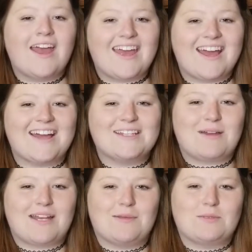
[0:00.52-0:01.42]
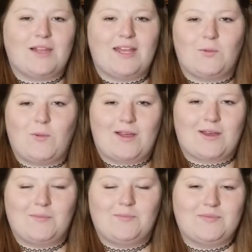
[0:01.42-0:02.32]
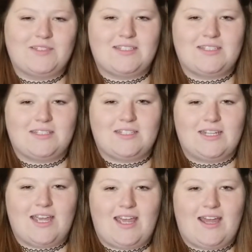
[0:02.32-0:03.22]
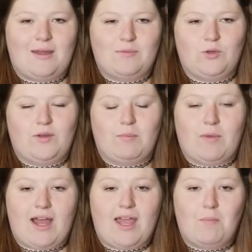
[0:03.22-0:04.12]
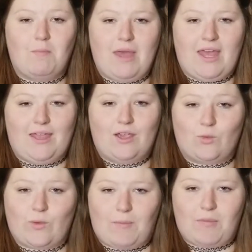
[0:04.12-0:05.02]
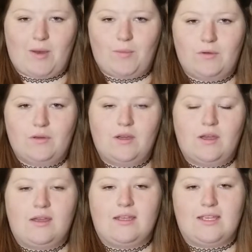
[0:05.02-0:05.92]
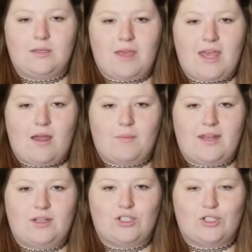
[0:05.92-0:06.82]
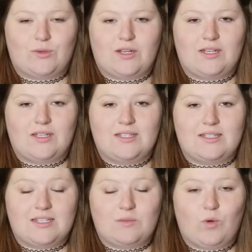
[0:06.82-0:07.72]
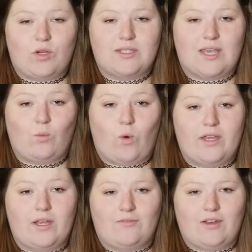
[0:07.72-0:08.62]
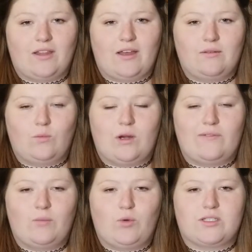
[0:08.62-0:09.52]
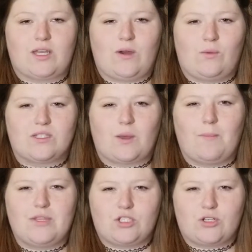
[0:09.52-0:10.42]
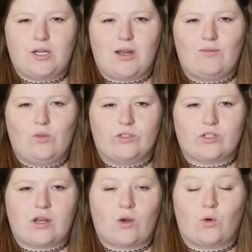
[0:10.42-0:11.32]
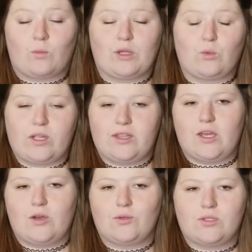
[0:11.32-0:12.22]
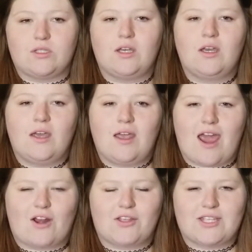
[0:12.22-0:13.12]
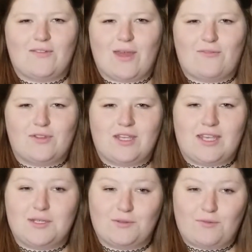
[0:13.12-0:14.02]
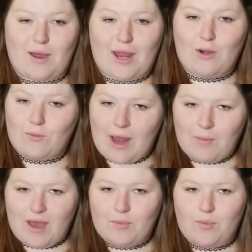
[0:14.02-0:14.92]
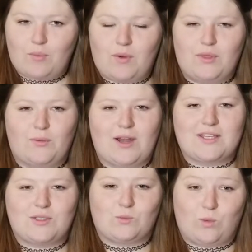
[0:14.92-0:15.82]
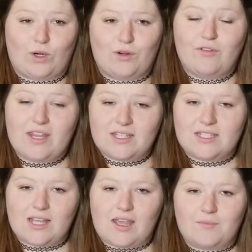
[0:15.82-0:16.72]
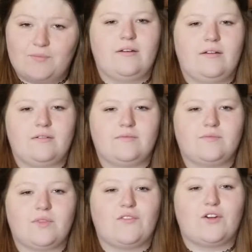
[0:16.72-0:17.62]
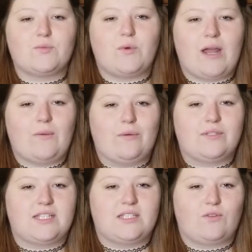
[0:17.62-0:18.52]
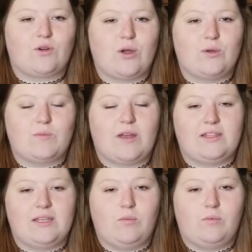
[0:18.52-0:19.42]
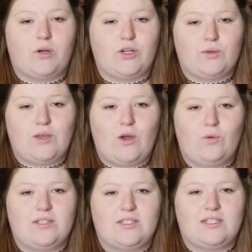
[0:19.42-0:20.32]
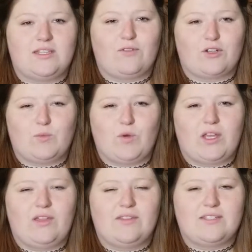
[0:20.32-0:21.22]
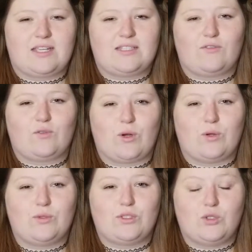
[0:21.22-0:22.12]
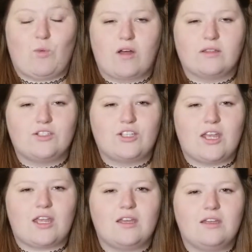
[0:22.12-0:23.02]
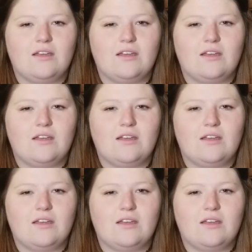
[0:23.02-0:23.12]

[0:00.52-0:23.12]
Hey guys, my name is Blake. Welcome. Today I'm doing my May wrap-up. In May, I managed to read 6 books and 1 novella. One of the books I read was a mystery novel, which I don't normally read those, and I'll save that for the end of my wrap-up, but the rest were fantasy. The first book I read was Six of Crows by Leigh Bardugo. This is the first book in the Six of Crows duology.